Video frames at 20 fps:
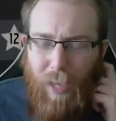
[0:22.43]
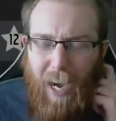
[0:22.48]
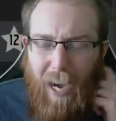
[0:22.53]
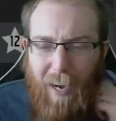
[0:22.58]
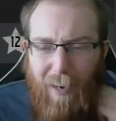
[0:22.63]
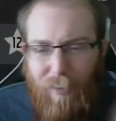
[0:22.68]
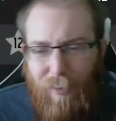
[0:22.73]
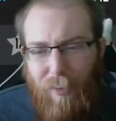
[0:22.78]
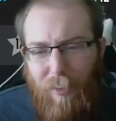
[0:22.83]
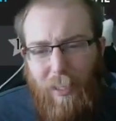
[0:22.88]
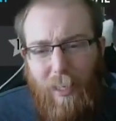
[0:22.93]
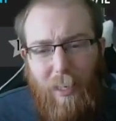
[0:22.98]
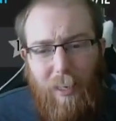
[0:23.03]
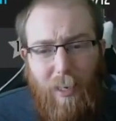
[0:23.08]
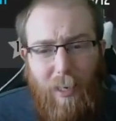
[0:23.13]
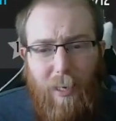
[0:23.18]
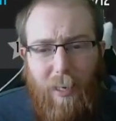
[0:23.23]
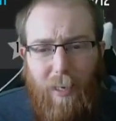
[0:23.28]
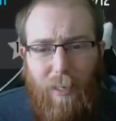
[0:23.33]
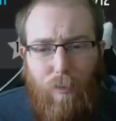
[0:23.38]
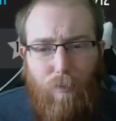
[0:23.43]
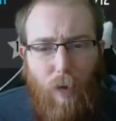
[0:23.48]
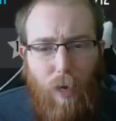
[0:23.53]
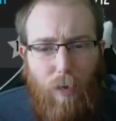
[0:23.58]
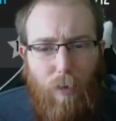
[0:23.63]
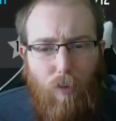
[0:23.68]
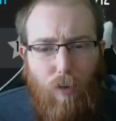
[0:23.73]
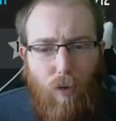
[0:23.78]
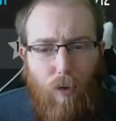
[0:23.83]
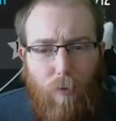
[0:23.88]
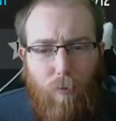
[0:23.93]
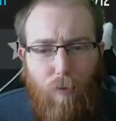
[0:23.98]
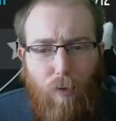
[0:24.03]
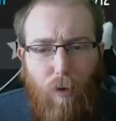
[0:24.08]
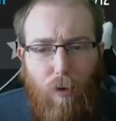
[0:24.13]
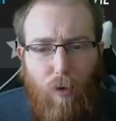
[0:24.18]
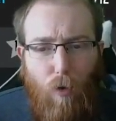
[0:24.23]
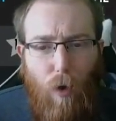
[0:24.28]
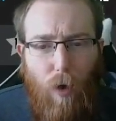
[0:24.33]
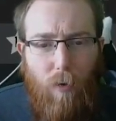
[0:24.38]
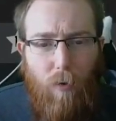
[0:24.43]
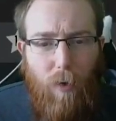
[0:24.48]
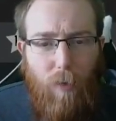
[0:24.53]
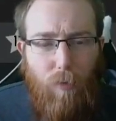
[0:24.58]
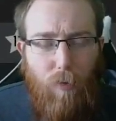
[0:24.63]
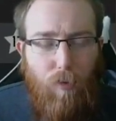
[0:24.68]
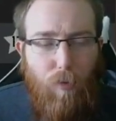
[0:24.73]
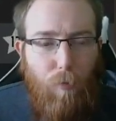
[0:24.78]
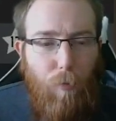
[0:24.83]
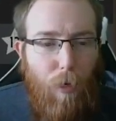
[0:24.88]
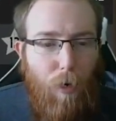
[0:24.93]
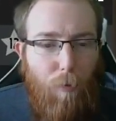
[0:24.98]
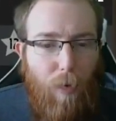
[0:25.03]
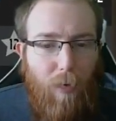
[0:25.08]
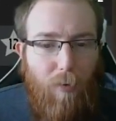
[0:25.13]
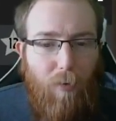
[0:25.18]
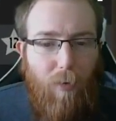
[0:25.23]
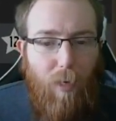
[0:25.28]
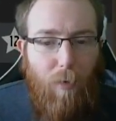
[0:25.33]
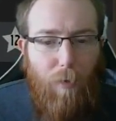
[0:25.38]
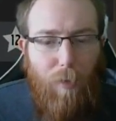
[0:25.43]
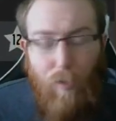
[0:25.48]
Honestly, his value's already fallen quite a lot since he's been on my team.